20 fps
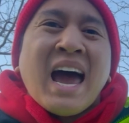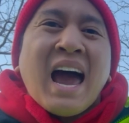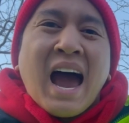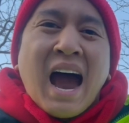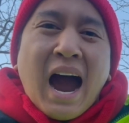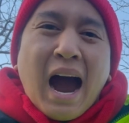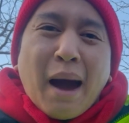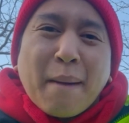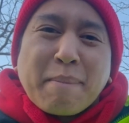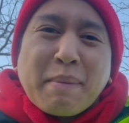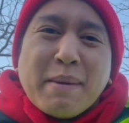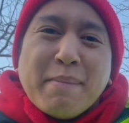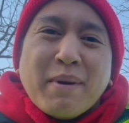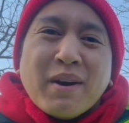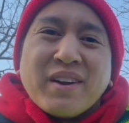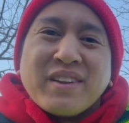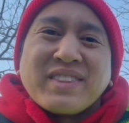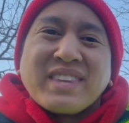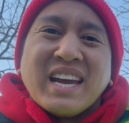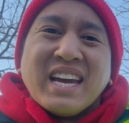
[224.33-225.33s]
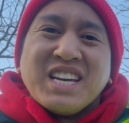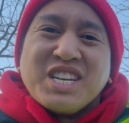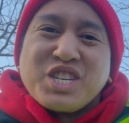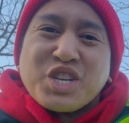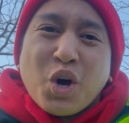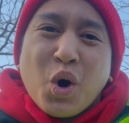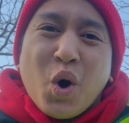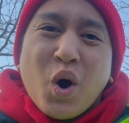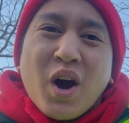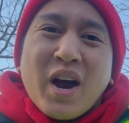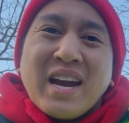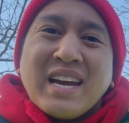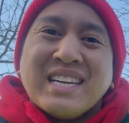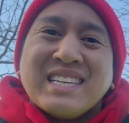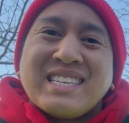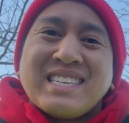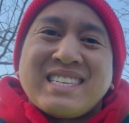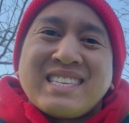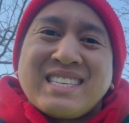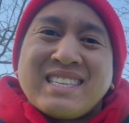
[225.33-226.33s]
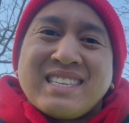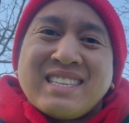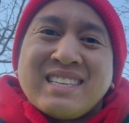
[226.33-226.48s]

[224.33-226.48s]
Happy birthday, Joyce.